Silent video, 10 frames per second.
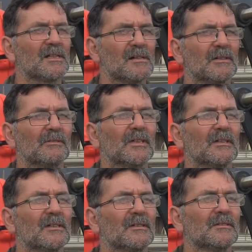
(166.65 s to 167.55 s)
Oh,
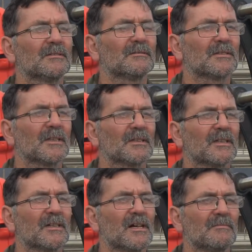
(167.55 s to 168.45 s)
we'll go in
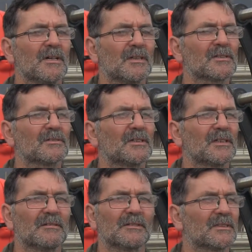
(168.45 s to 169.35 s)
the car park and
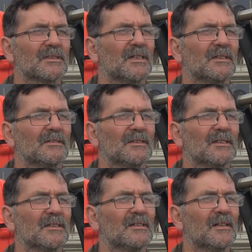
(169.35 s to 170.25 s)
sort it out. That's all,
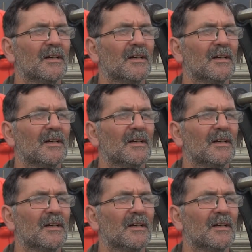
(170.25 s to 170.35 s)
you know.